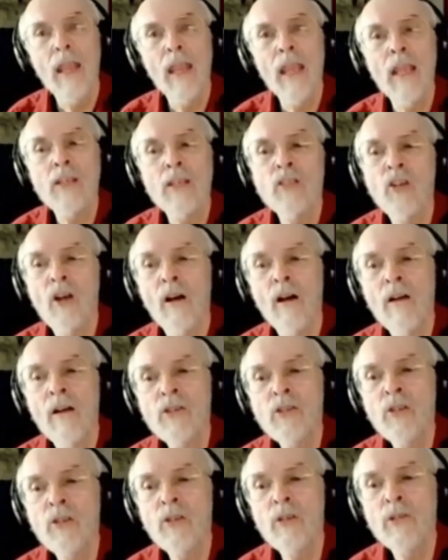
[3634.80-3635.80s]
It's
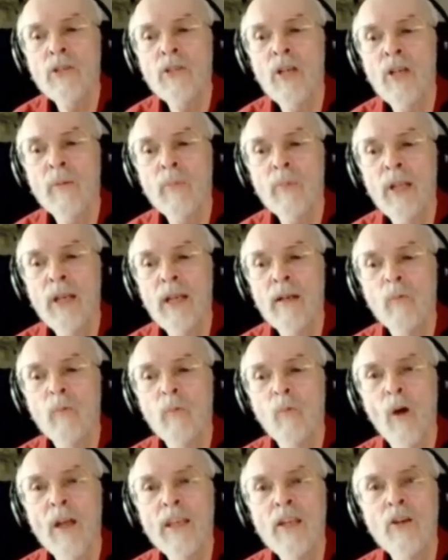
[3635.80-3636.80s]
also
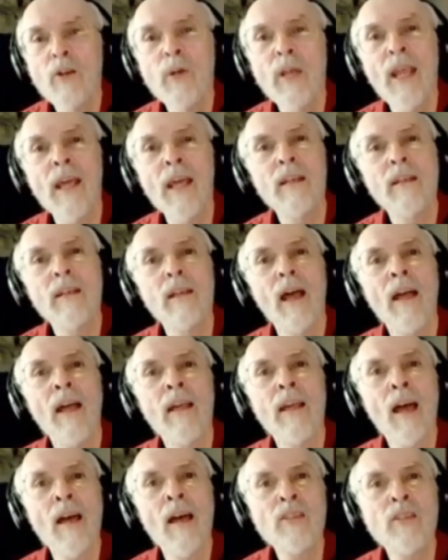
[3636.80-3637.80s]
something when you get
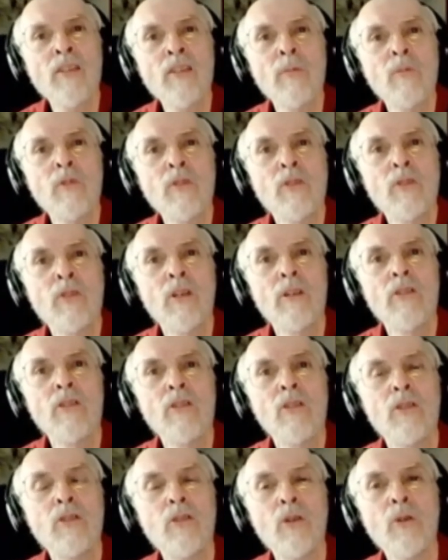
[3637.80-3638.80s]
accustomed
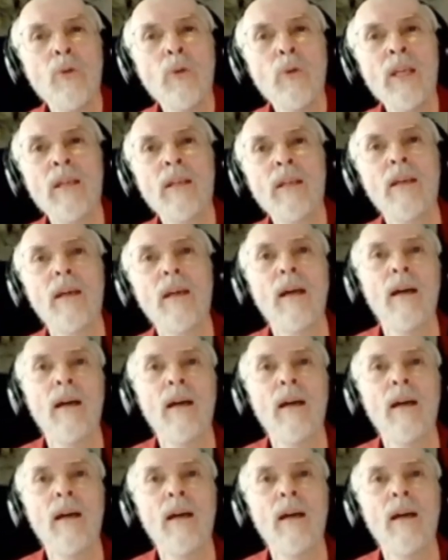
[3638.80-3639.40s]
to doing